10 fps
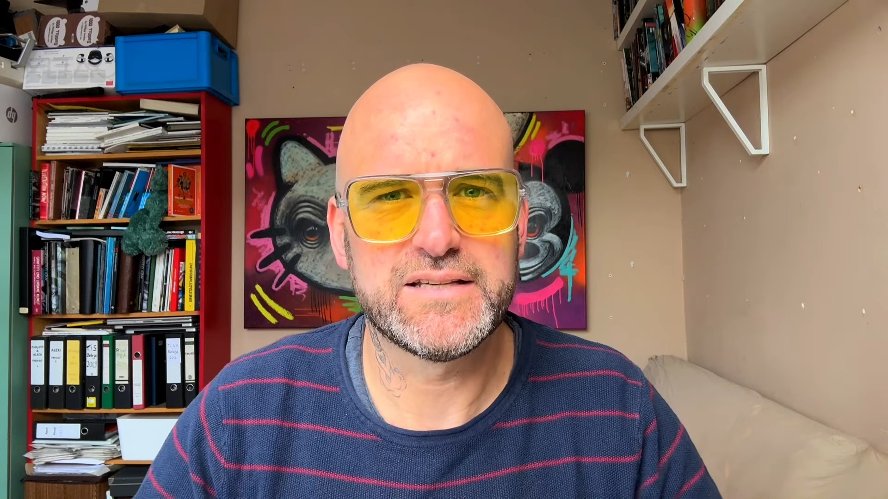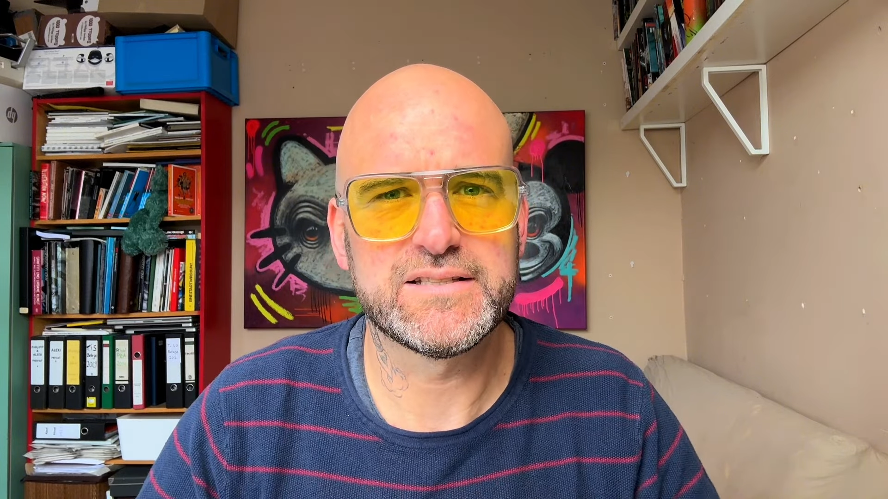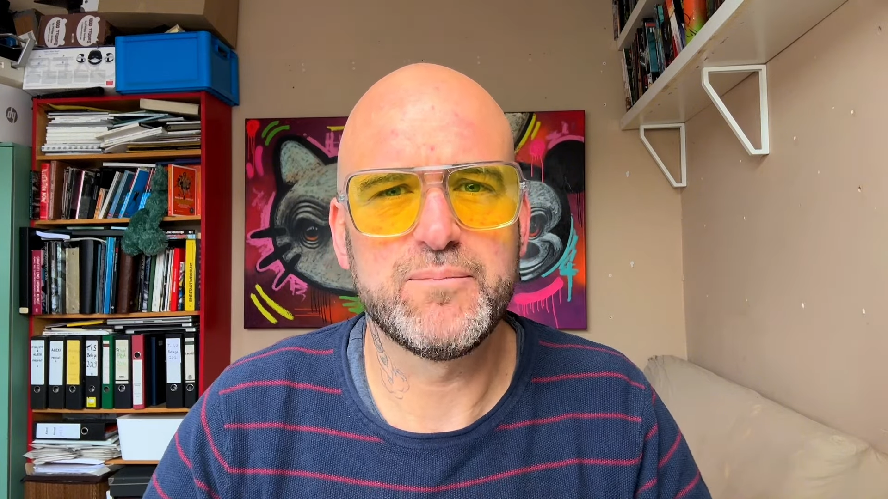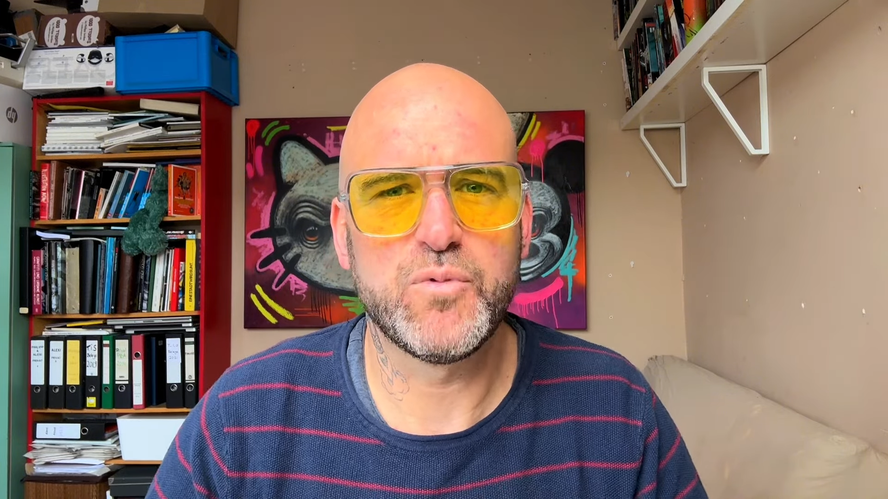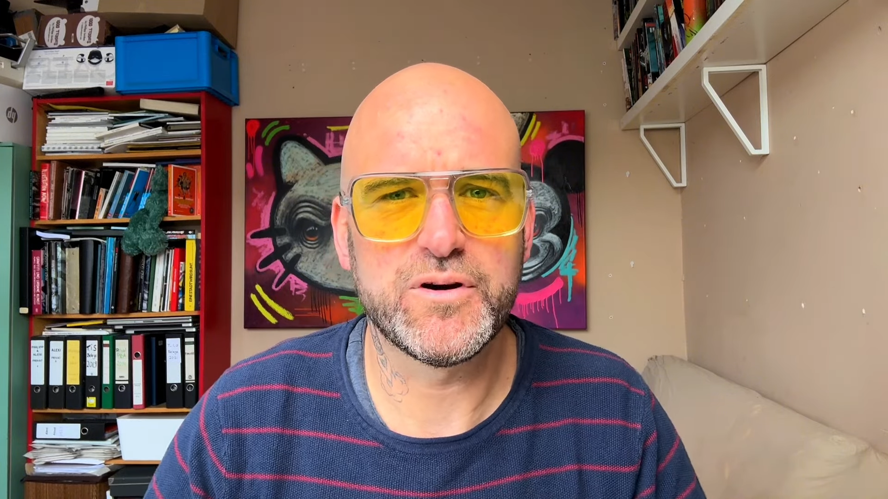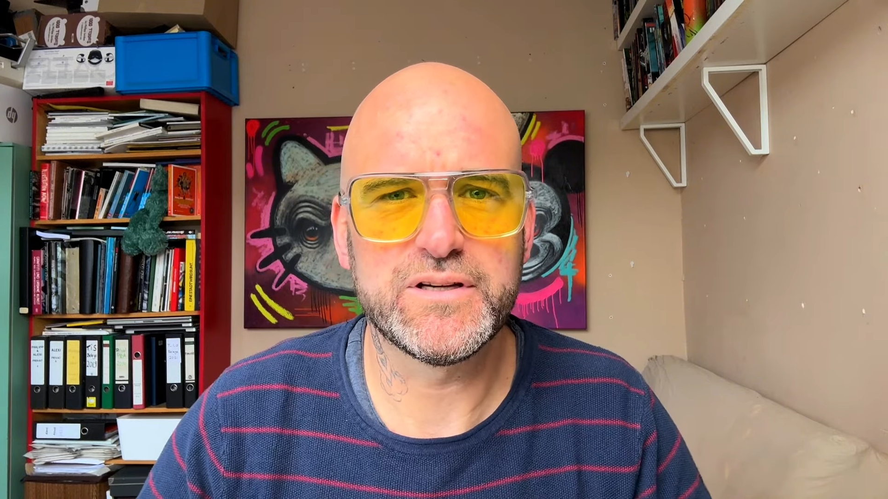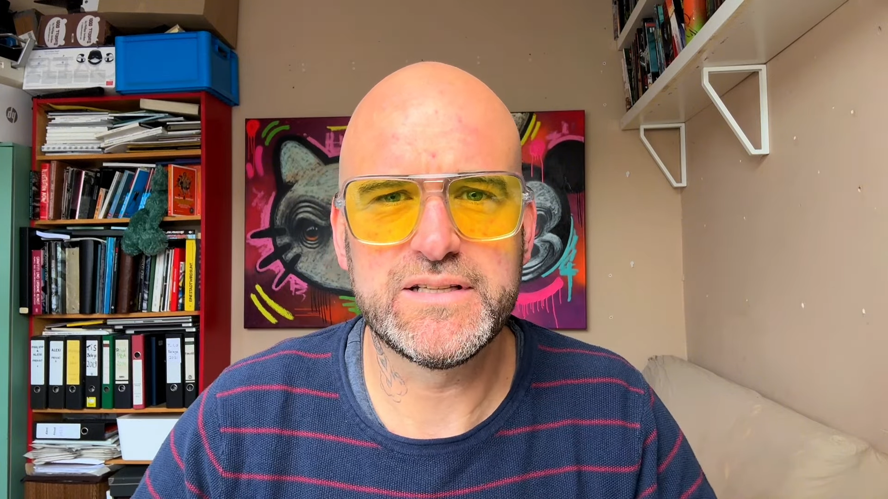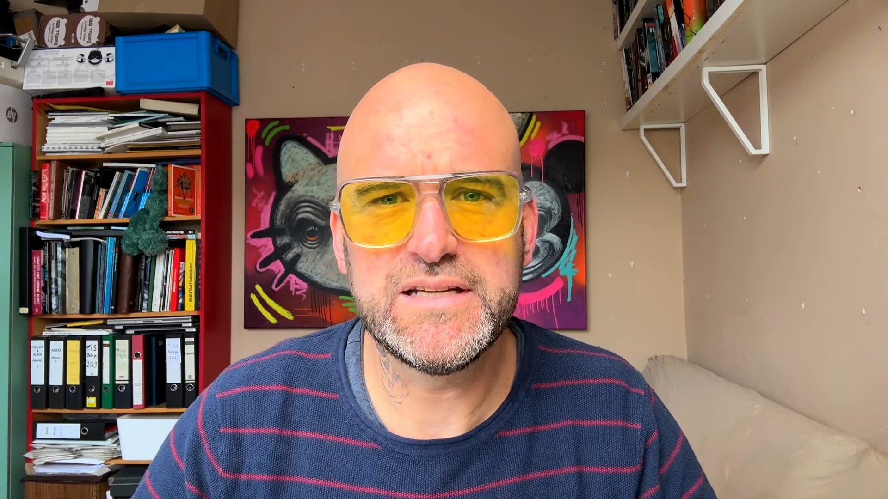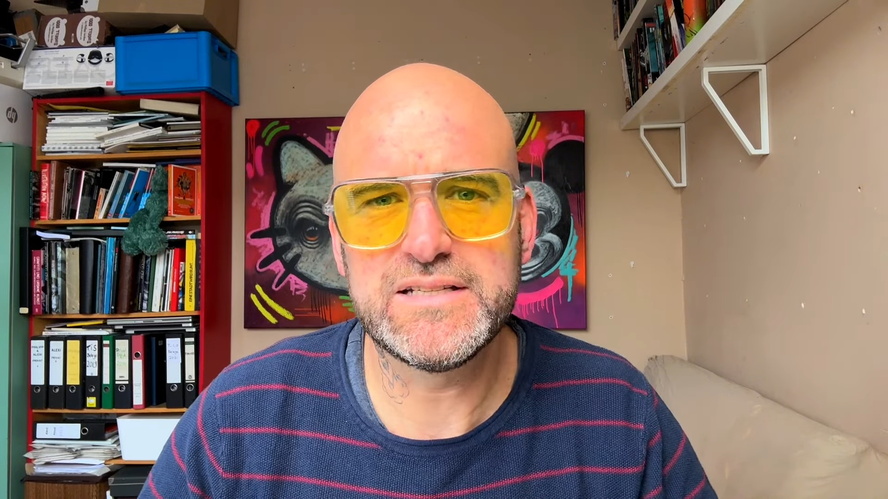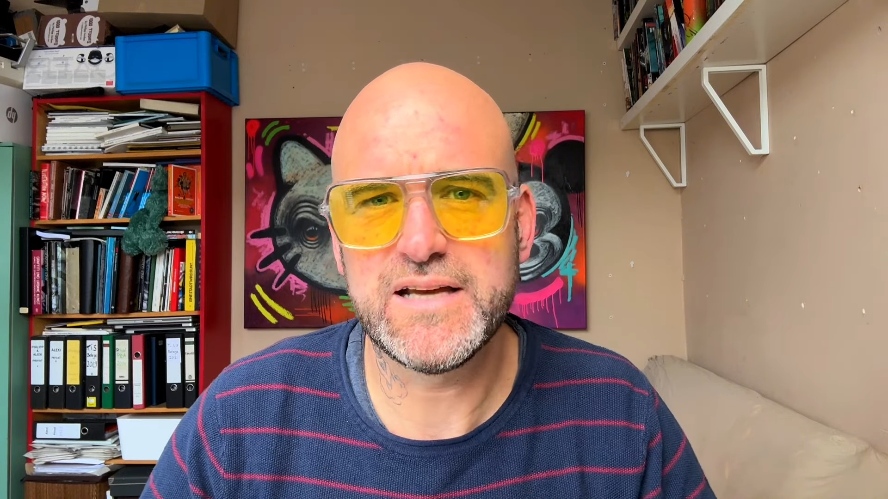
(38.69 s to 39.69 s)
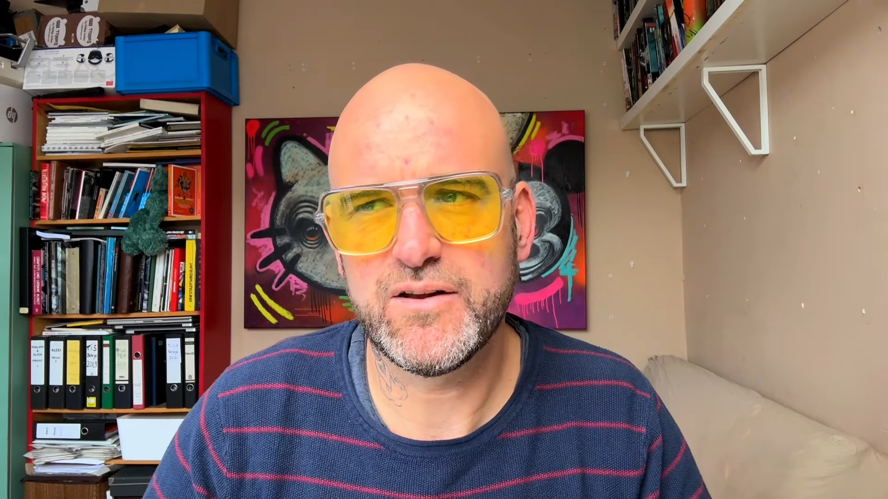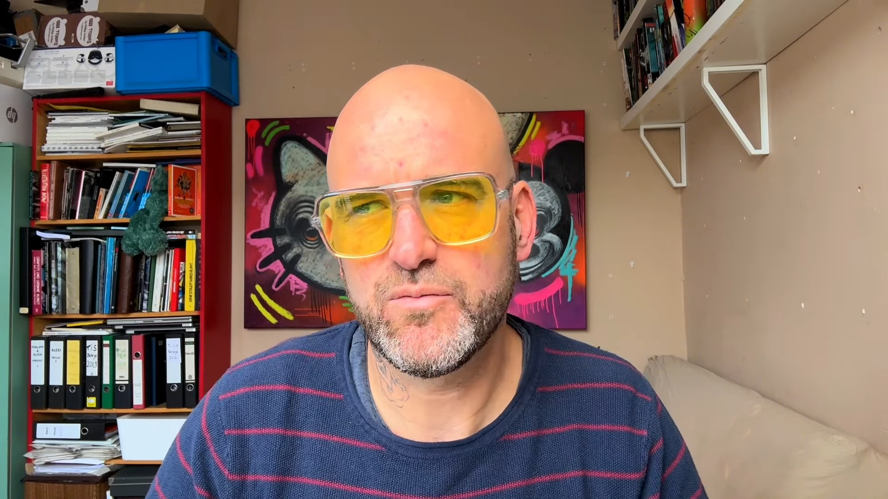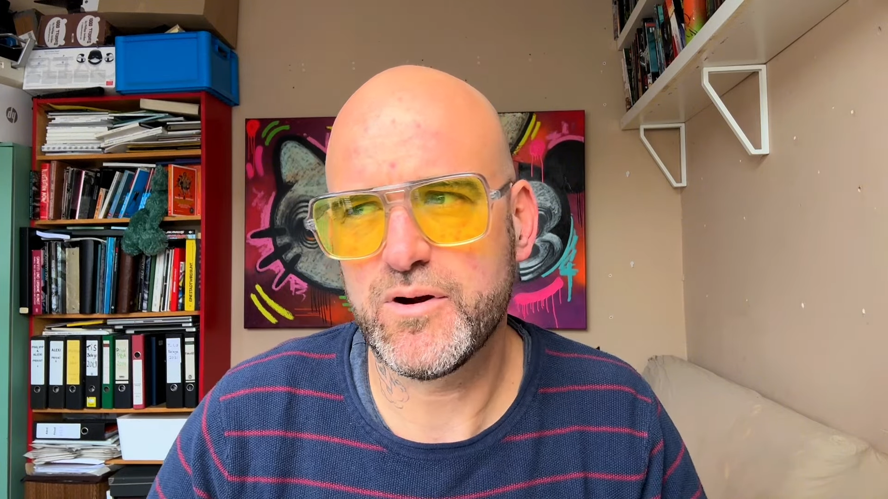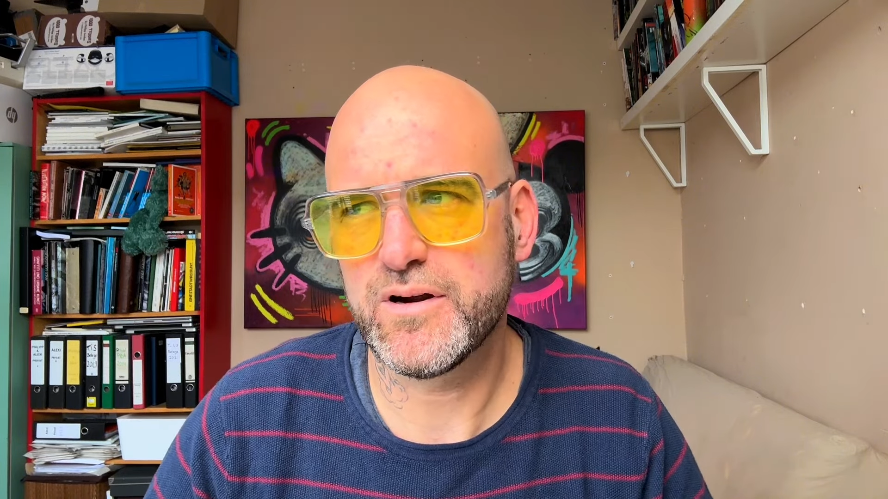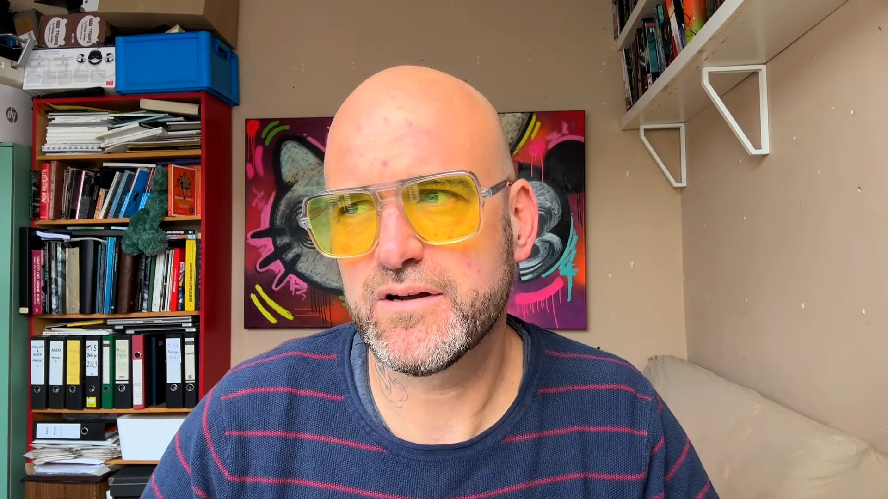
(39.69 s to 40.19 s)
some more detail
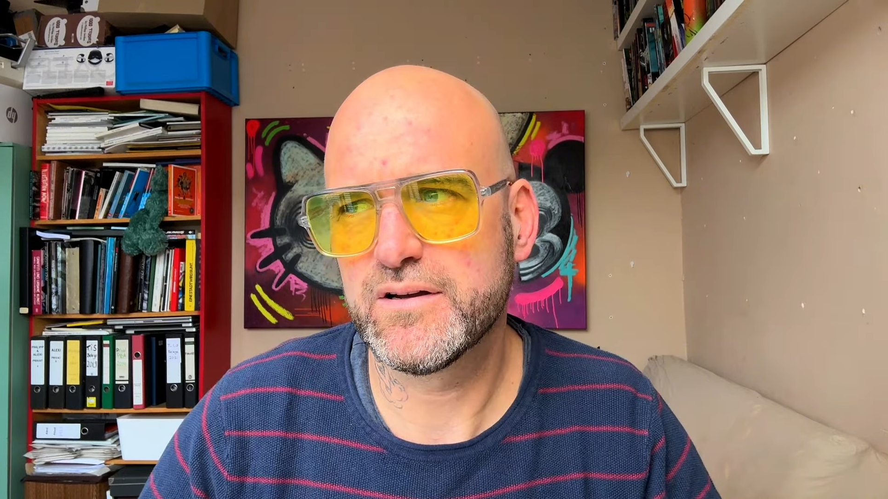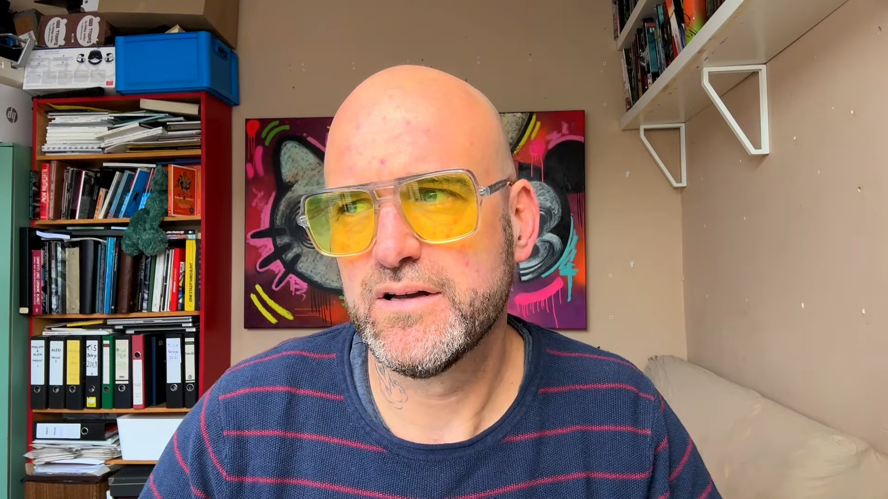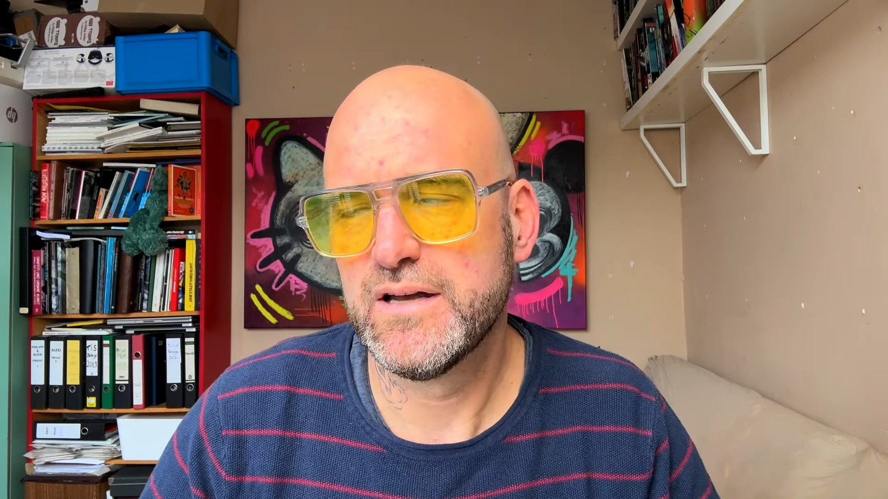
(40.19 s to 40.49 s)
work.